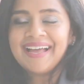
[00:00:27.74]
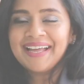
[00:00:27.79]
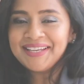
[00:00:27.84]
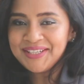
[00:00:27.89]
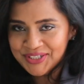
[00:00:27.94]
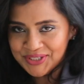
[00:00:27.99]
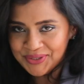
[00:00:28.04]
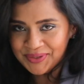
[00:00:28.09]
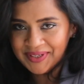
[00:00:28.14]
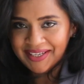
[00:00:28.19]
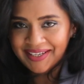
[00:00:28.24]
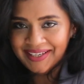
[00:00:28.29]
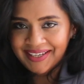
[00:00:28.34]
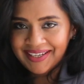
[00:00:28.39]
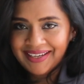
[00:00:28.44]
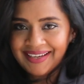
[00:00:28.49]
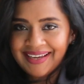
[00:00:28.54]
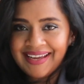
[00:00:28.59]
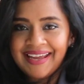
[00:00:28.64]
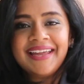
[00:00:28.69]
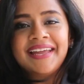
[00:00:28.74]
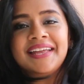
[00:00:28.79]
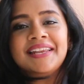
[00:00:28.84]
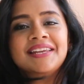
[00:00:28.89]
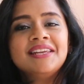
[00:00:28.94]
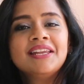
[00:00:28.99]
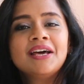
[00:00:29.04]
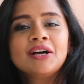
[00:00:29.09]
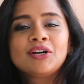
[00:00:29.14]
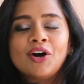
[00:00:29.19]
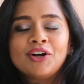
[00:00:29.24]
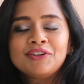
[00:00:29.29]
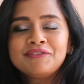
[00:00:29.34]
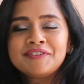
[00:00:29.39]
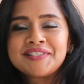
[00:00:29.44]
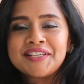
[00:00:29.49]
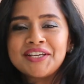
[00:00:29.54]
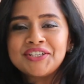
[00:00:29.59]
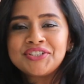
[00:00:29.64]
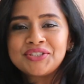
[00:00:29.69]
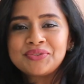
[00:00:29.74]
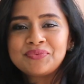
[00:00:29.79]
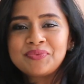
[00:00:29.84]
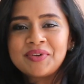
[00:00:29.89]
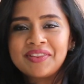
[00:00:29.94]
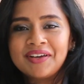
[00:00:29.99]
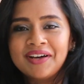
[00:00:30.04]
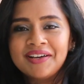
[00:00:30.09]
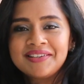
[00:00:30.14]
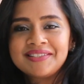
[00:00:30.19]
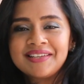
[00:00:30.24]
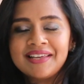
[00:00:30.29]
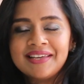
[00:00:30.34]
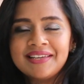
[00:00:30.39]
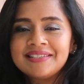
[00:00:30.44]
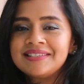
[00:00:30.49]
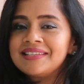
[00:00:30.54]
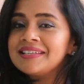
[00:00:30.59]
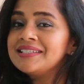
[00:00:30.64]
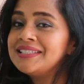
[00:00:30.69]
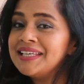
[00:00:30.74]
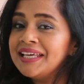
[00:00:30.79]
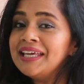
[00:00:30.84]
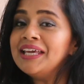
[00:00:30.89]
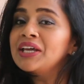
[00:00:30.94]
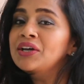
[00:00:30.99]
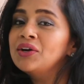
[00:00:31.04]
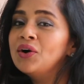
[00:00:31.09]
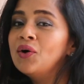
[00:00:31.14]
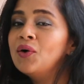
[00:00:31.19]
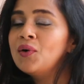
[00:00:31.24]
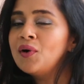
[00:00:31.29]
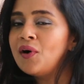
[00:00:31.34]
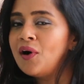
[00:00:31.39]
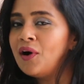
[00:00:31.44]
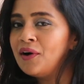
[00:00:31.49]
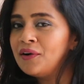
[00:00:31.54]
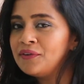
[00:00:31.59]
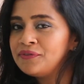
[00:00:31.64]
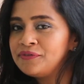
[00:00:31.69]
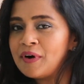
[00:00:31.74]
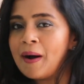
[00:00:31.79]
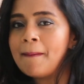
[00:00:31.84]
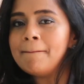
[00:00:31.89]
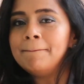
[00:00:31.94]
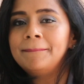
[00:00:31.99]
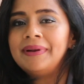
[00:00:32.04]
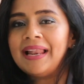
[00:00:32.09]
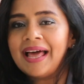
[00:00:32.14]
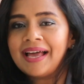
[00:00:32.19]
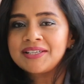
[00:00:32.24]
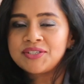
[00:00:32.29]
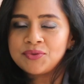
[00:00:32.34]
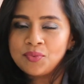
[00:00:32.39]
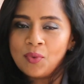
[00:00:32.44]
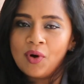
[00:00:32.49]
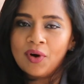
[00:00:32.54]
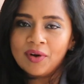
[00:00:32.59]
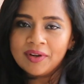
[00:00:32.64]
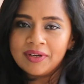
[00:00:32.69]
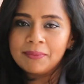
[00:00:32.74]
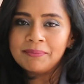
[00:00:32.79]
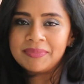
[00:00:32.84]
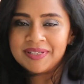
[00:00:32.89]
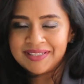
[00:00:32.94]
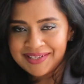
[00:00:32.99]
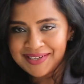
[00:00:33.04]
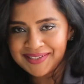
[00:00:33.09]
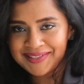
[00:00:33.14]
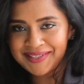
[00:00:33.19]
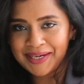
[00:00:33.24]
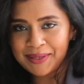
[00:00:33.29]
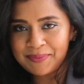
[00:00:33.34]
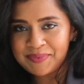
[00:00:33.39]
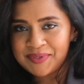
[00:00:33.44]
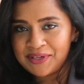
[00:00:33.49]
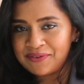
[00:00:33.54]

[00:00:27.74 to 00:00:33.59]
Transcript: And today in conversation with us is the CEO of Black Swan Business Setup